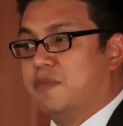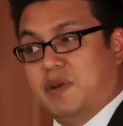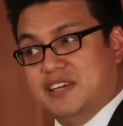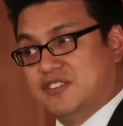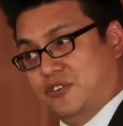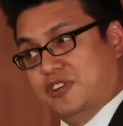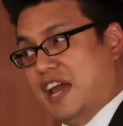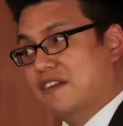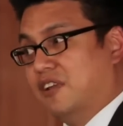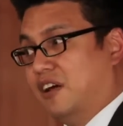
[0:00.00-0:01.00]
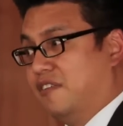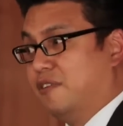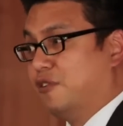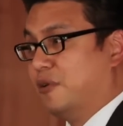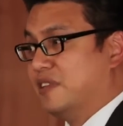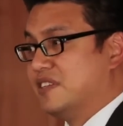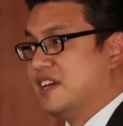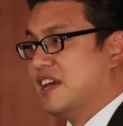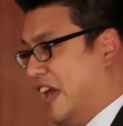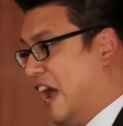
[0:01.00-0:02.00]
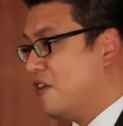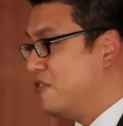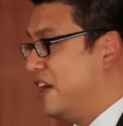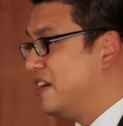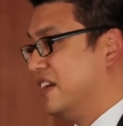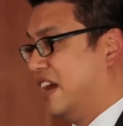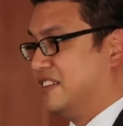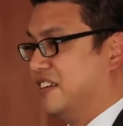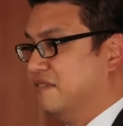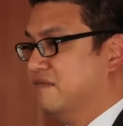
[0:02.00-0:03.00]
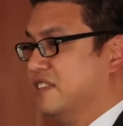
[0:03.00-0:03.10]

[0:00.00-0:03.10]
but they certainly have a lot of influence. How are they connected?